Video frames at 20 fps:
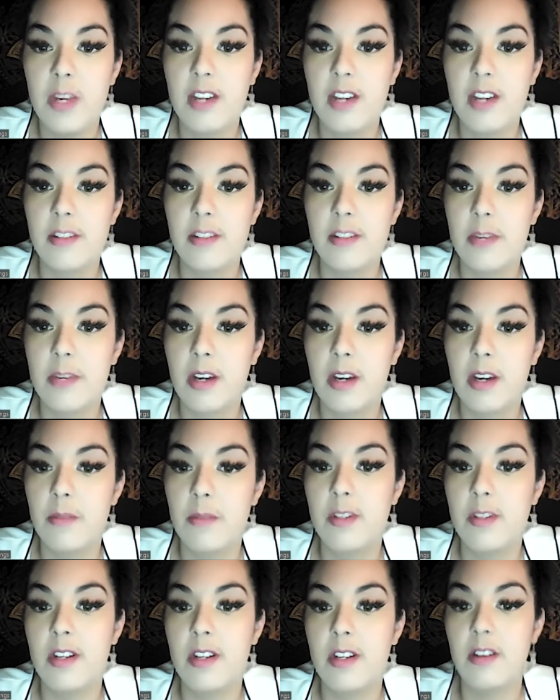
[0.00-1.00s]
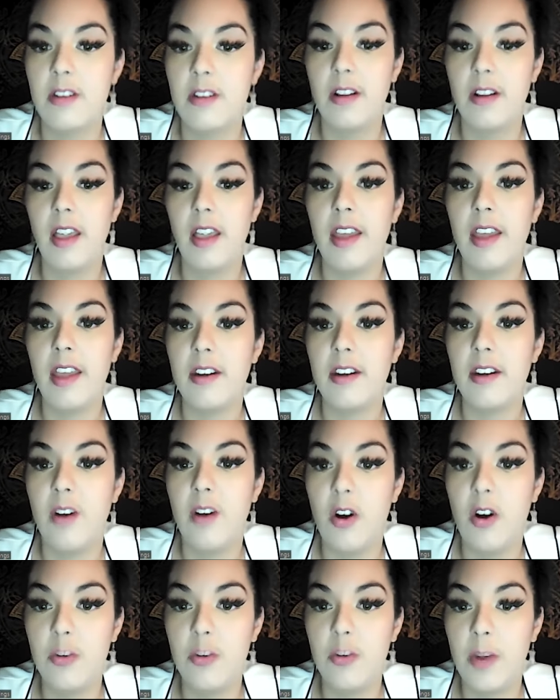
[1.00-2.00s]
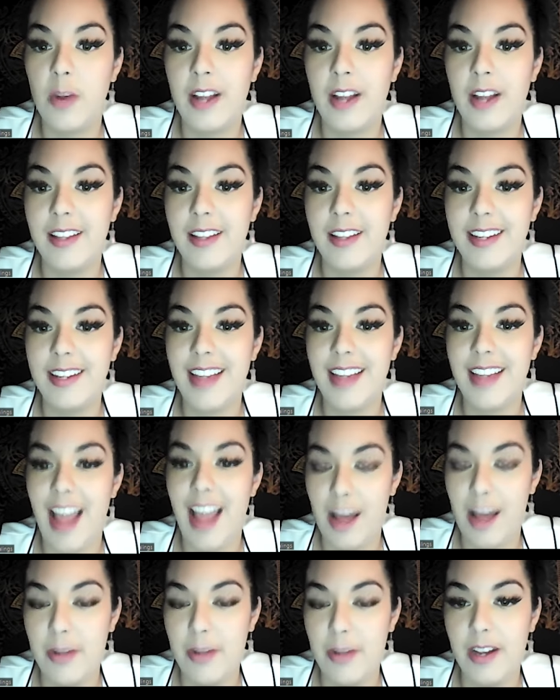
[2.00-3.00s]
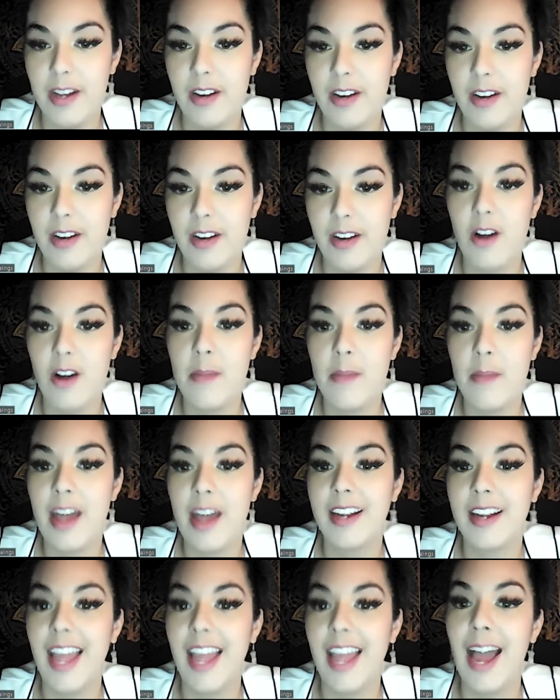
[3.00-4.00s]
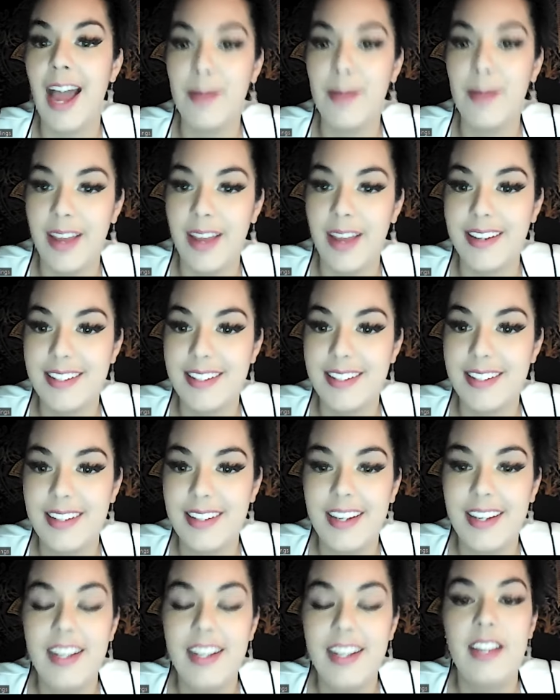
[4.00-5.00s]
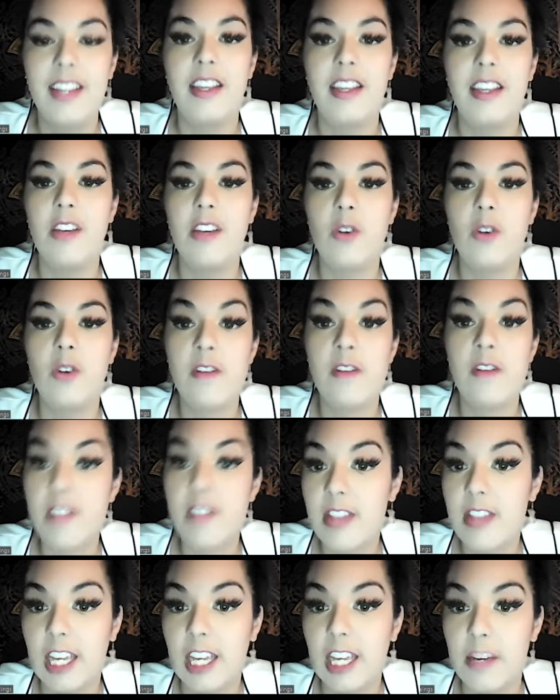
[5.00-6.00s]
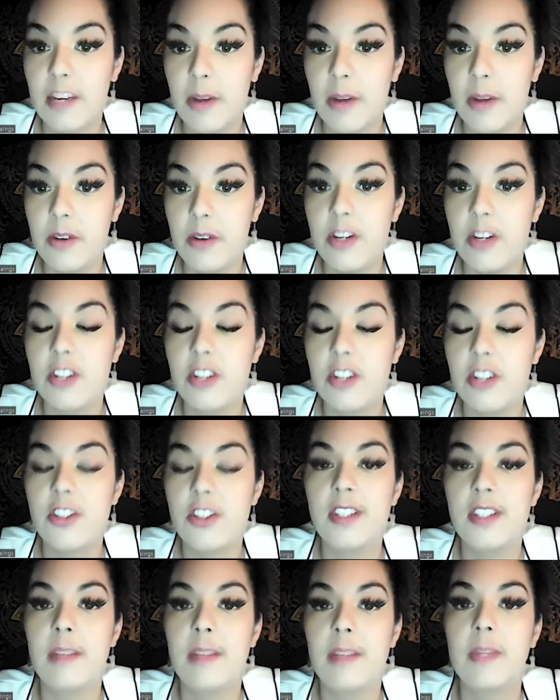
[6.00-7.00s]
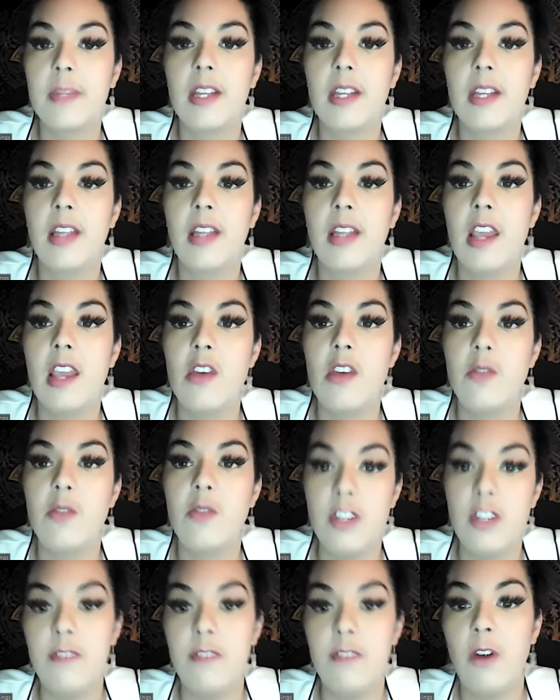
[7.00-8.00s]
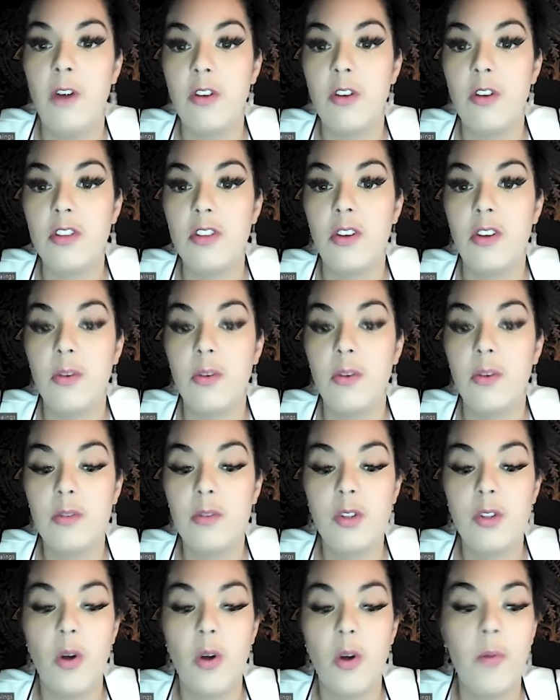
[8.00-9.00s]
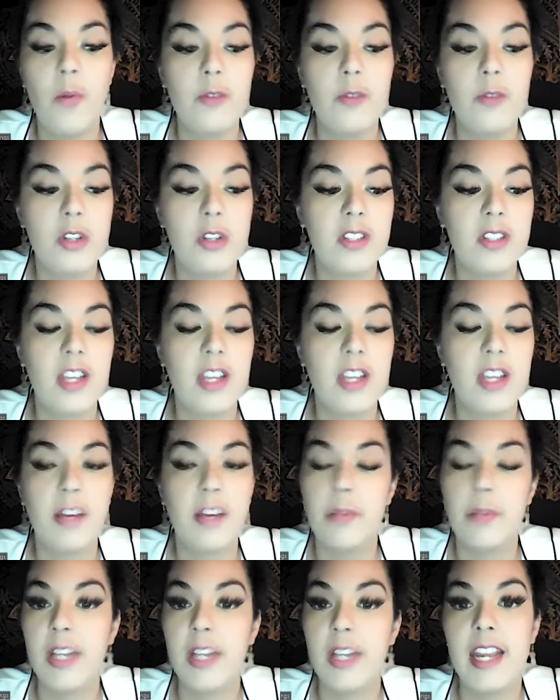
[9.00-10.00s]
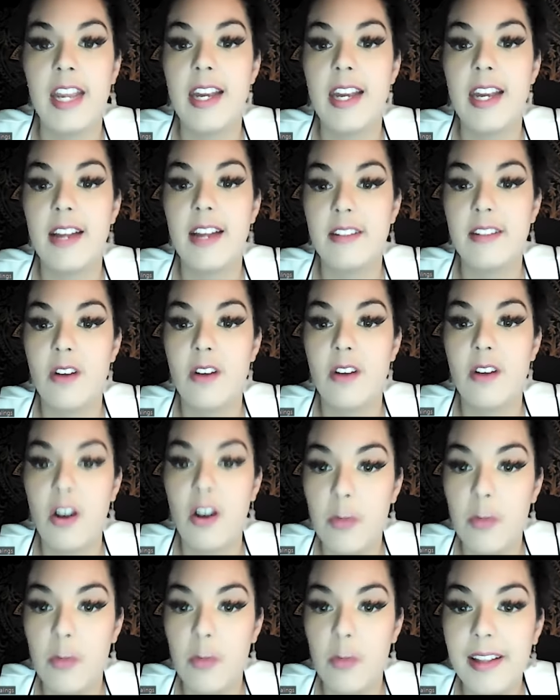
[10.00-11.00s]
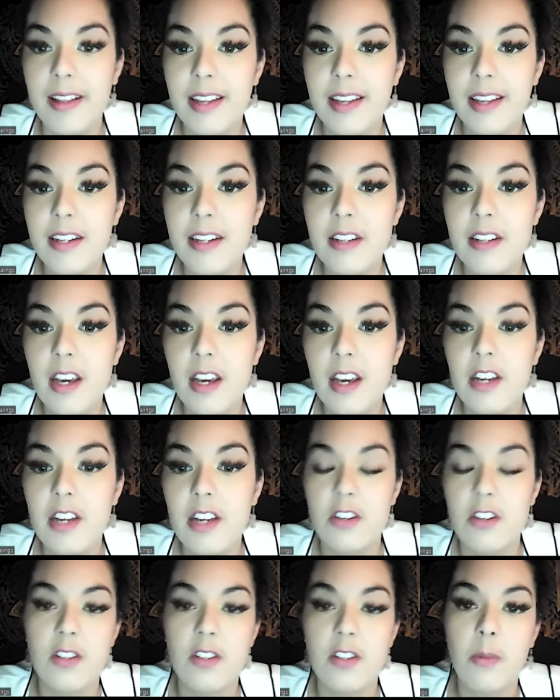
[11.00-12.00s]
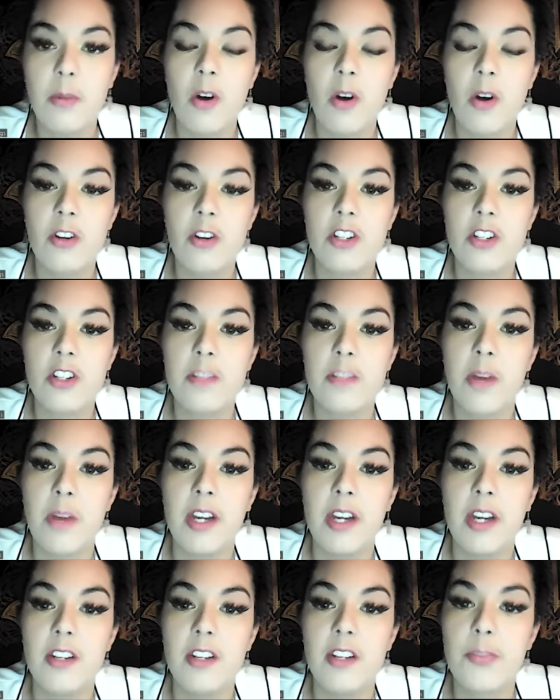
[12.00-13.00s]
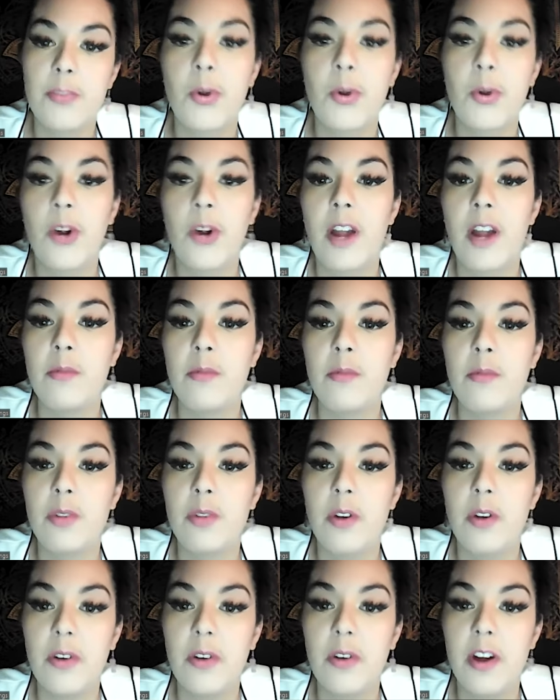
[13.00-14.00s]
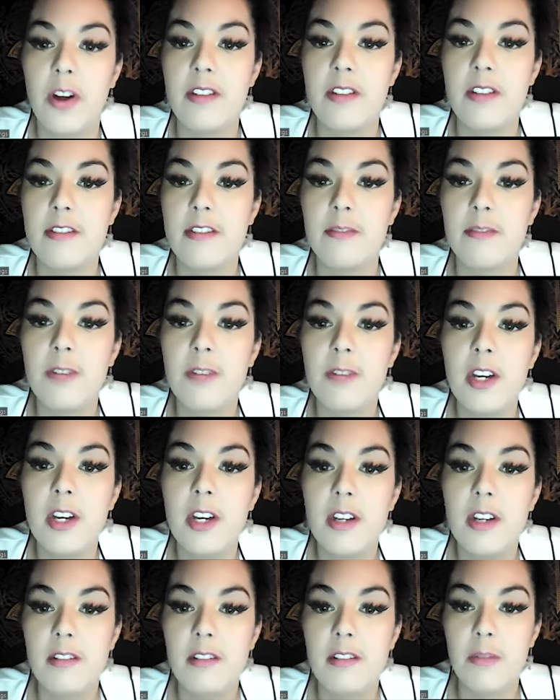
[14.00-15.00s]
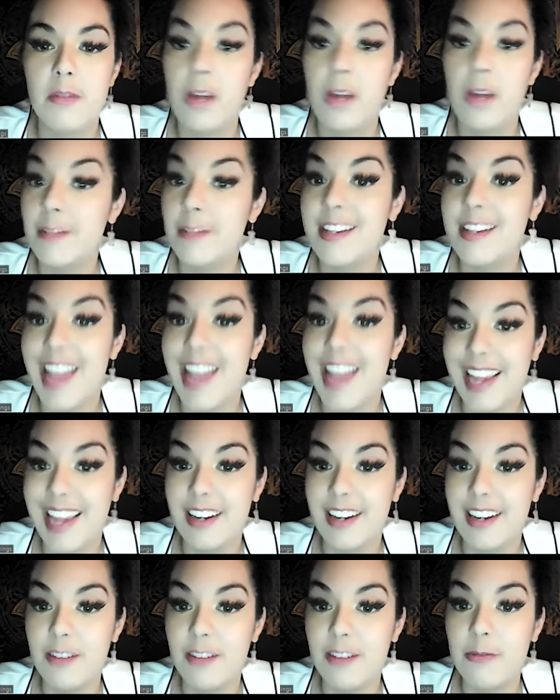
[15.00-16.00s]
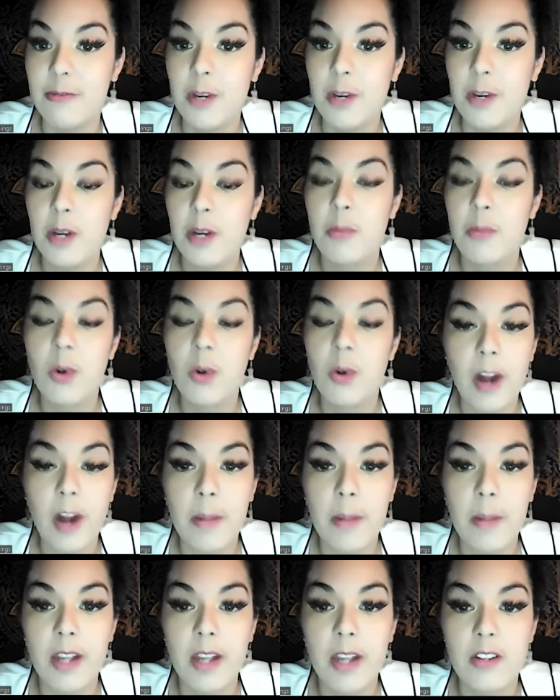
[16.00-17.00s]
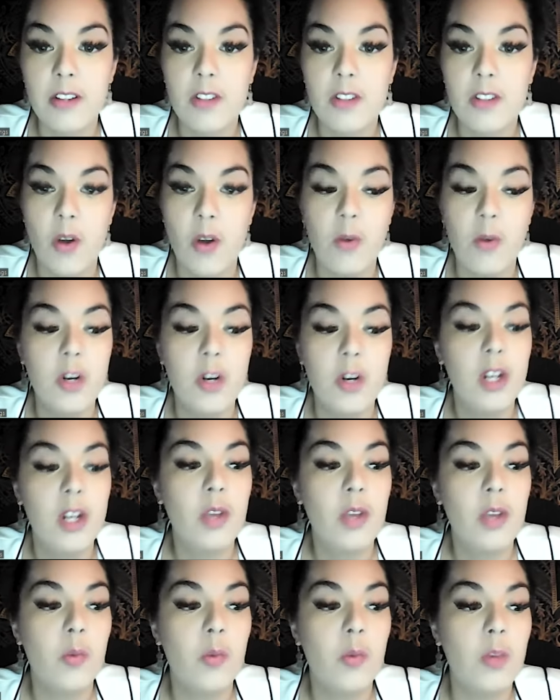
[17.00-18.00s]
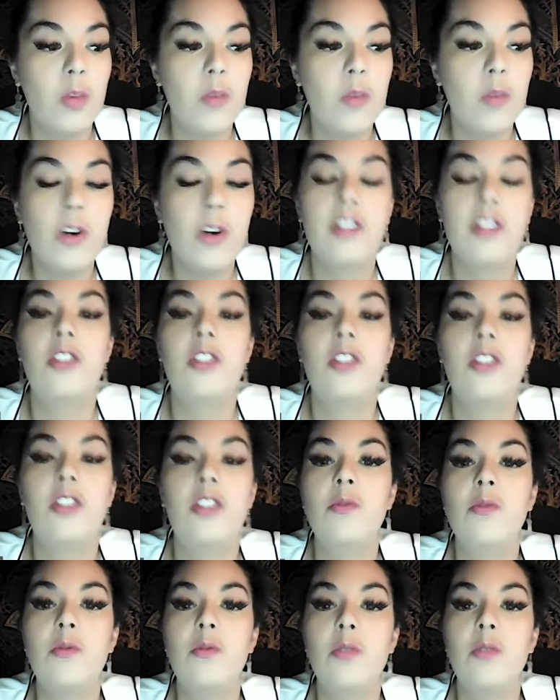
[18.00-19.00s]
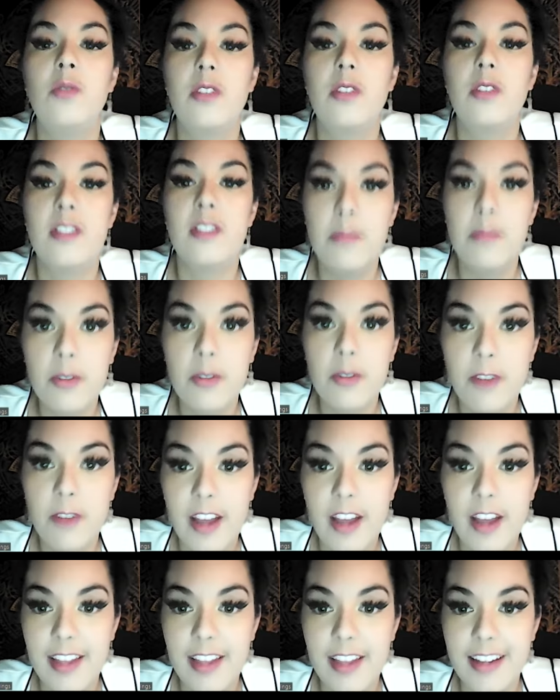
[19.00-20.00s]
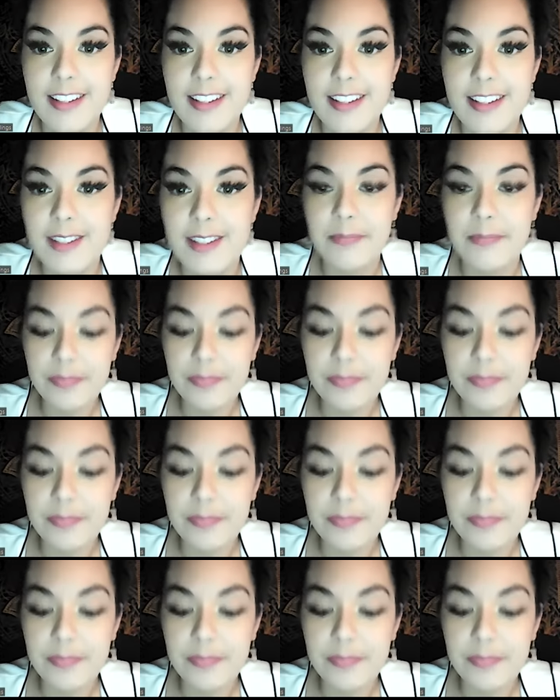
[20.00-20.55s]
because it becomes an autopilot habit, an automatic habit that you don't have to think about. It's just something that you default to. So just like a plane has an autopilot, your subconscious mind is programmed with all kinds of sometimes negative programming. So we want to simplify this.